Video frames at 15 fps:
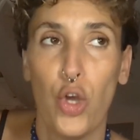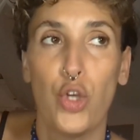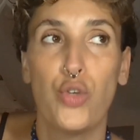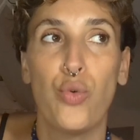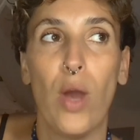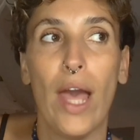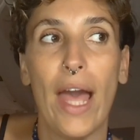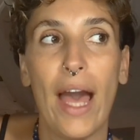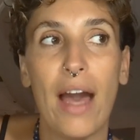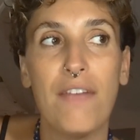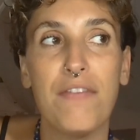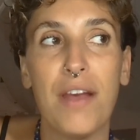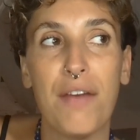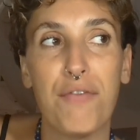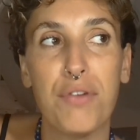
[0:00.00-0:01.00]
You
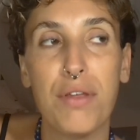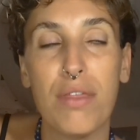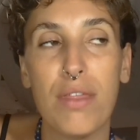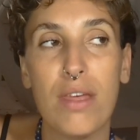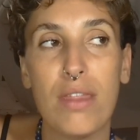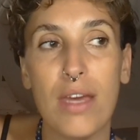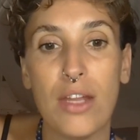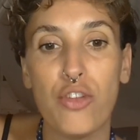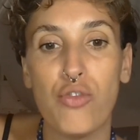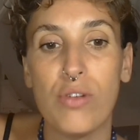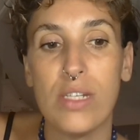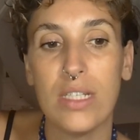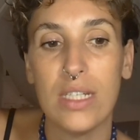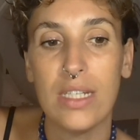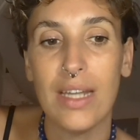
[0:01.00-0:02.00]
have everything that you
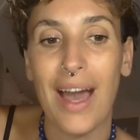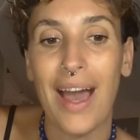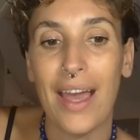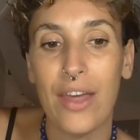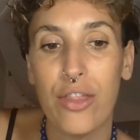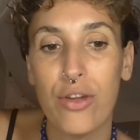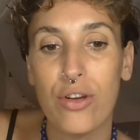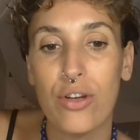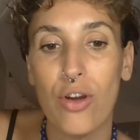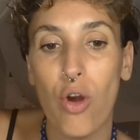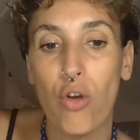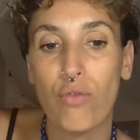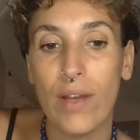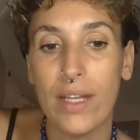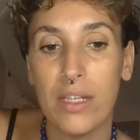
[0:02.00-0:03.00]
need either
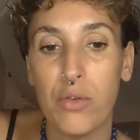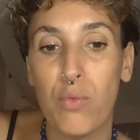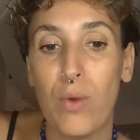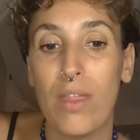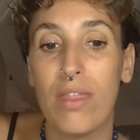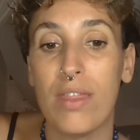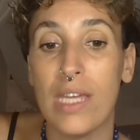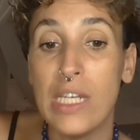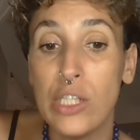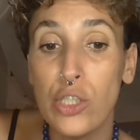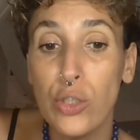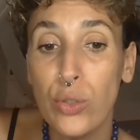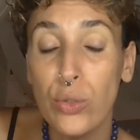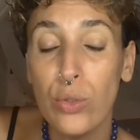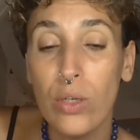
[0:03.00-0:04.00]
already within
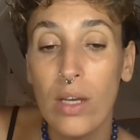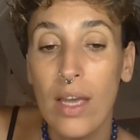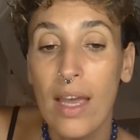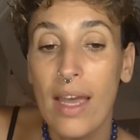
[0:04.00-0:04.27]
you.